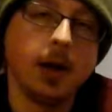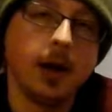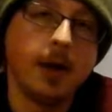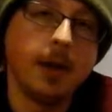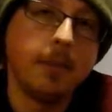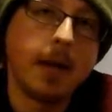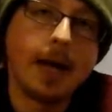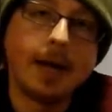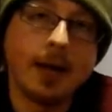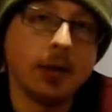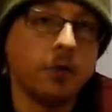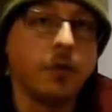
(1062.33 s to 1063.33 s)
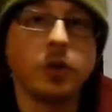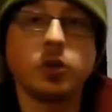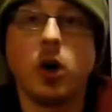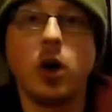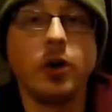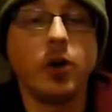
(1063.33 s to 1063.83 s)
I catch
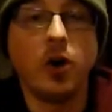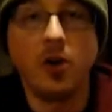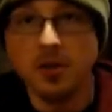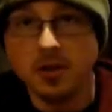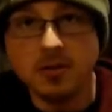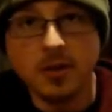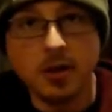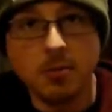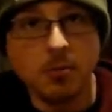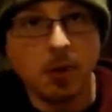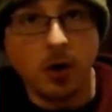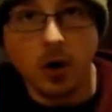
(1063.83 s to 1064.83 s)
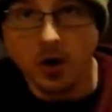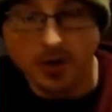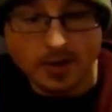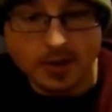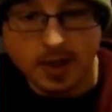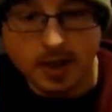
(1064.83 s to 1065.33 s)
fish on all of them all
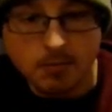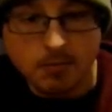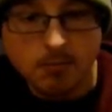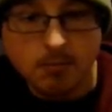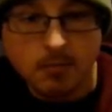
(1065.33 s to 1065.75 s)
the time.